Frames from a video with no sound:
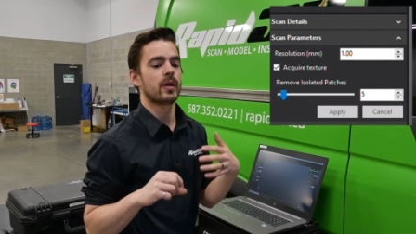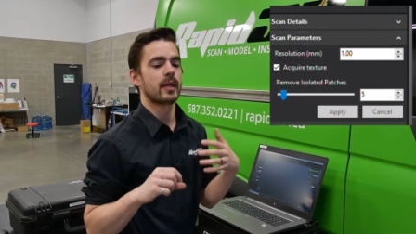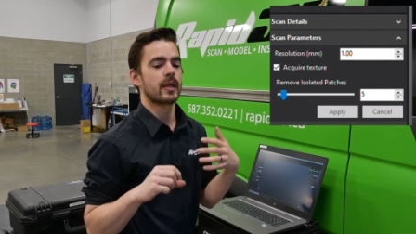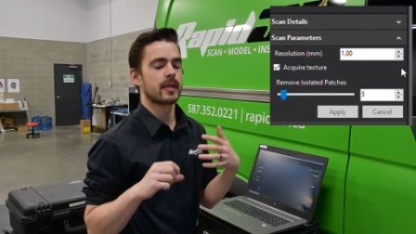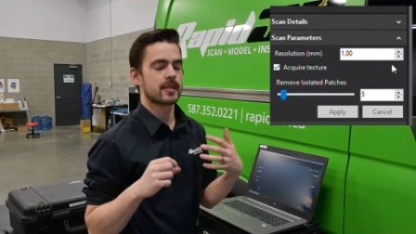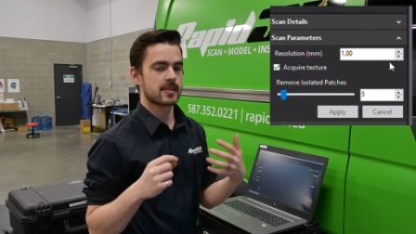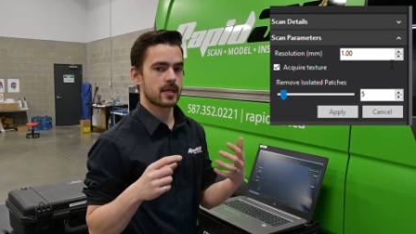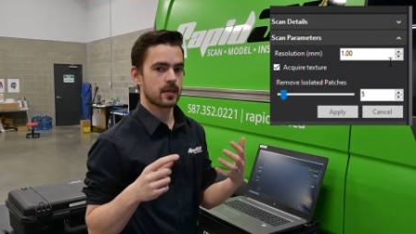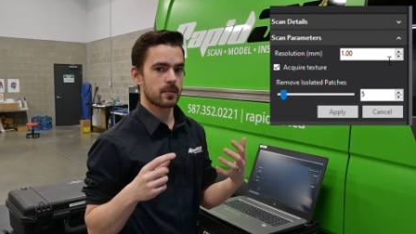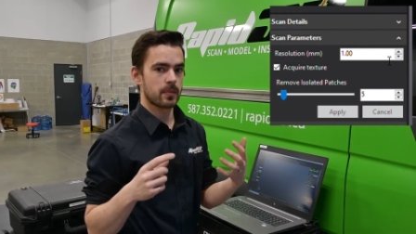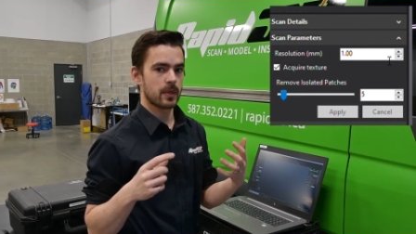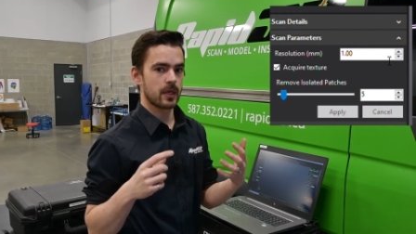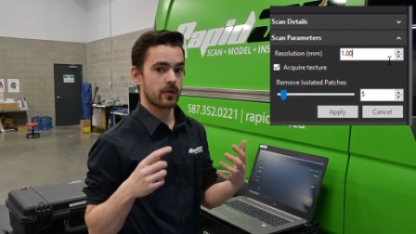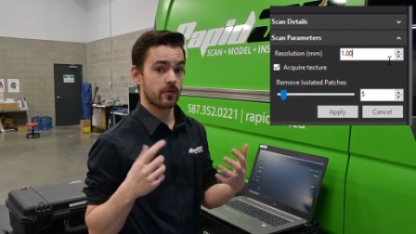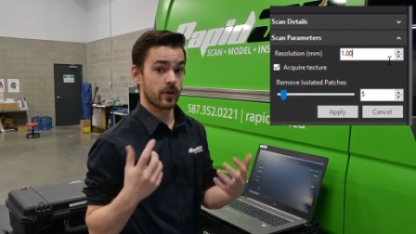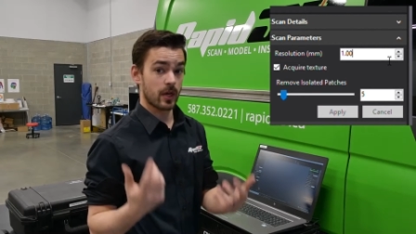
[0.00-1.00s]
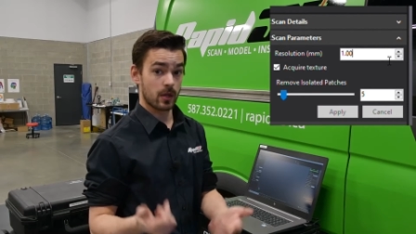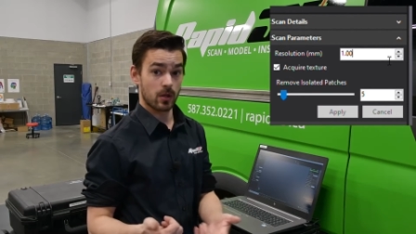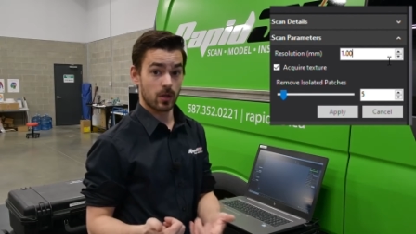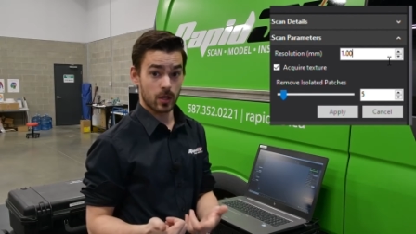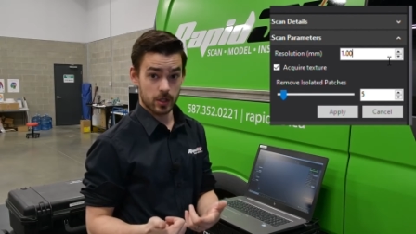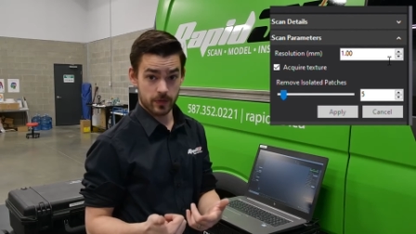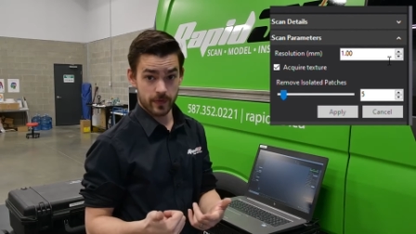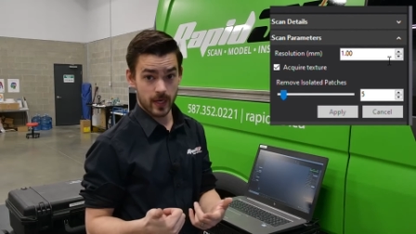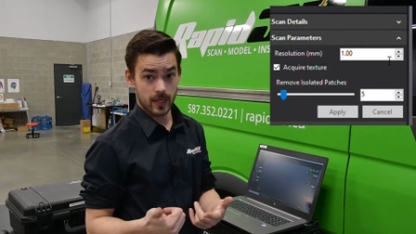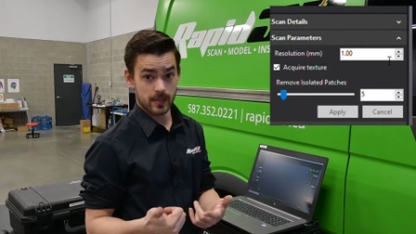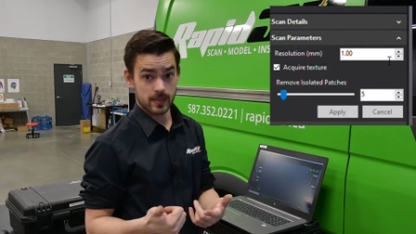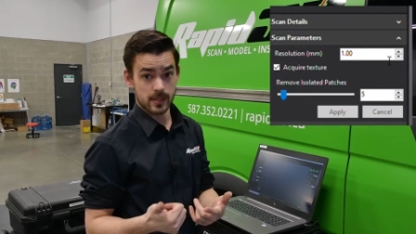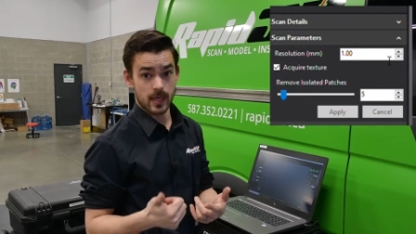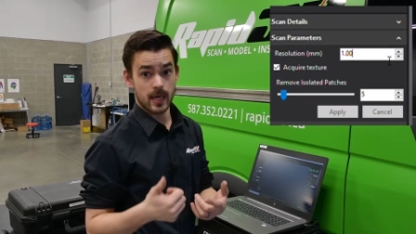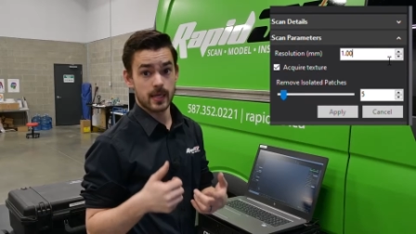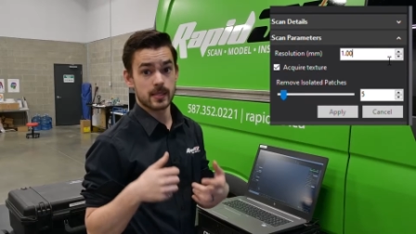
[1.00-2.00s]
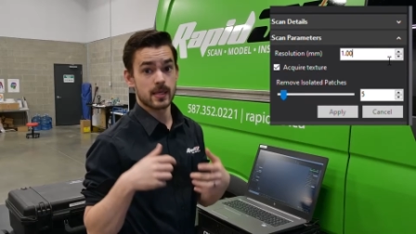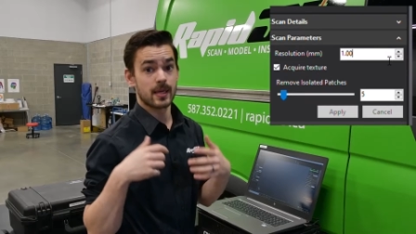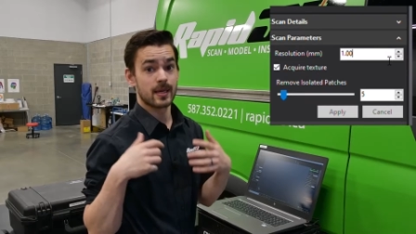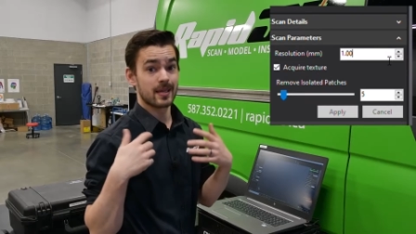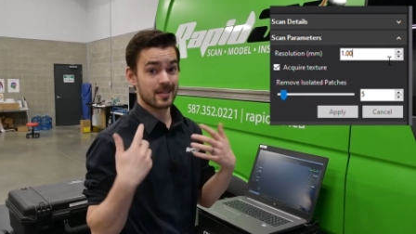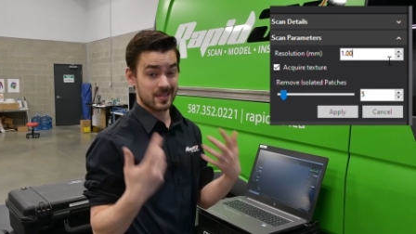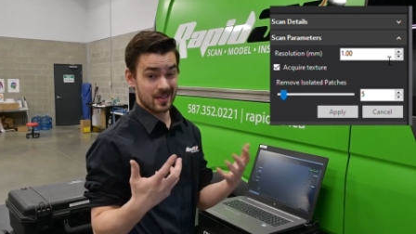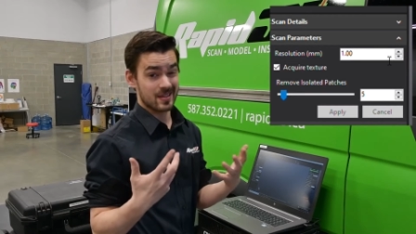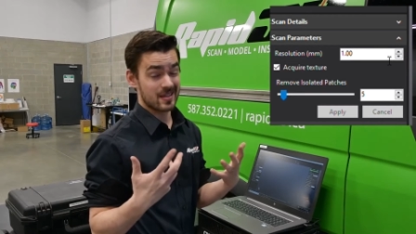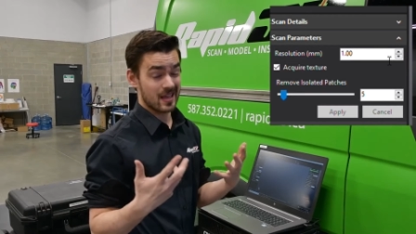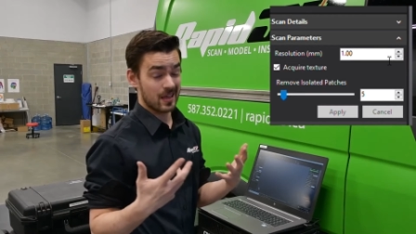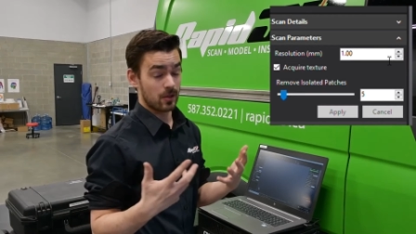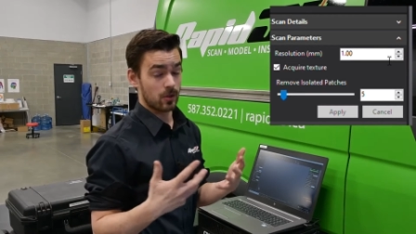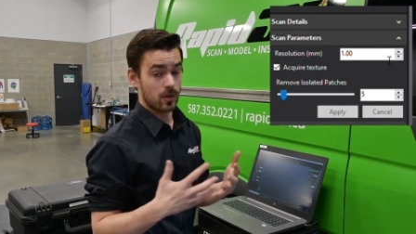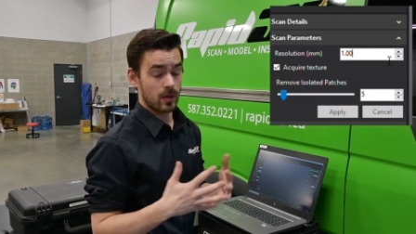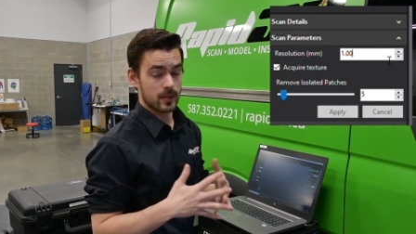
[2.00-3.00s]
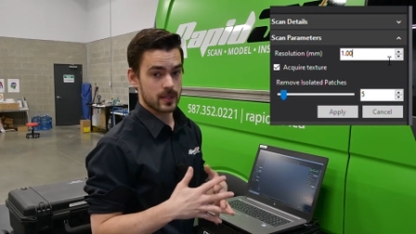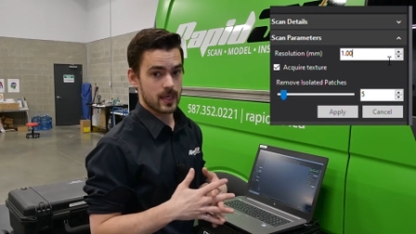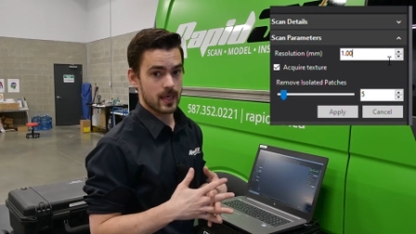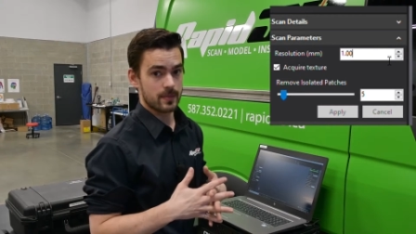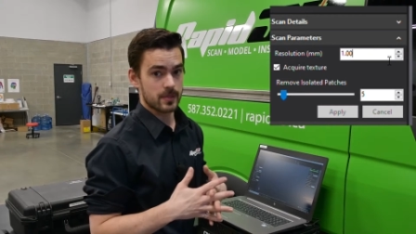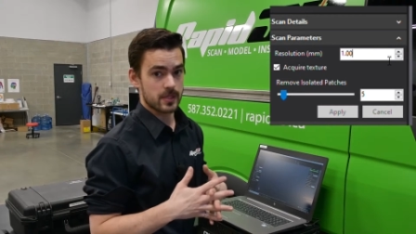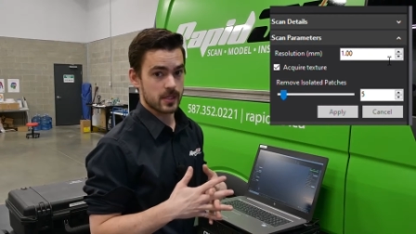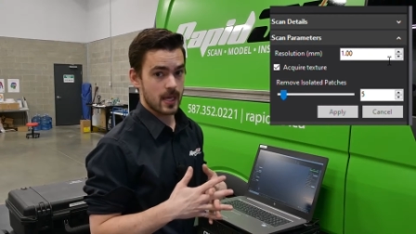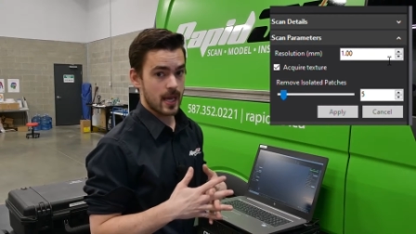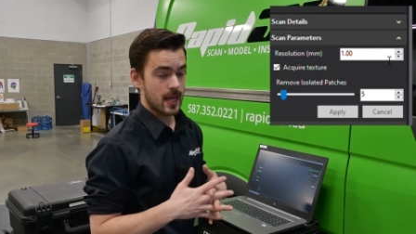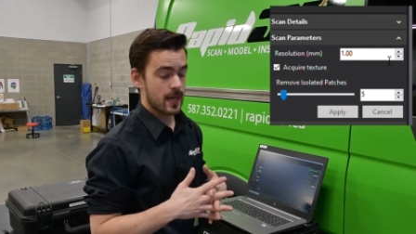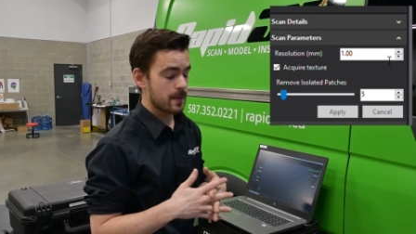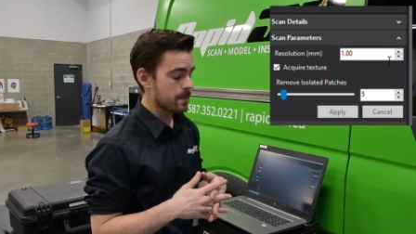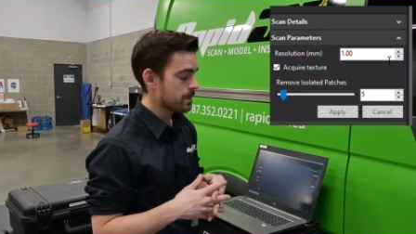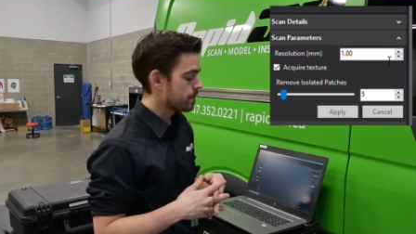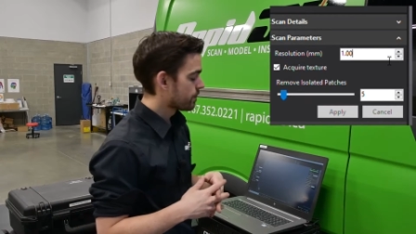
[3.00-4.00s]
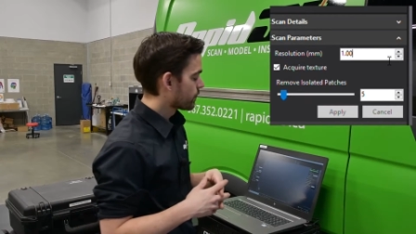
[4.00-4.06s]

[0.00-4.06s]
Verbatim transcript: it is going to be a very large file size, and it is going to take a long time to scan.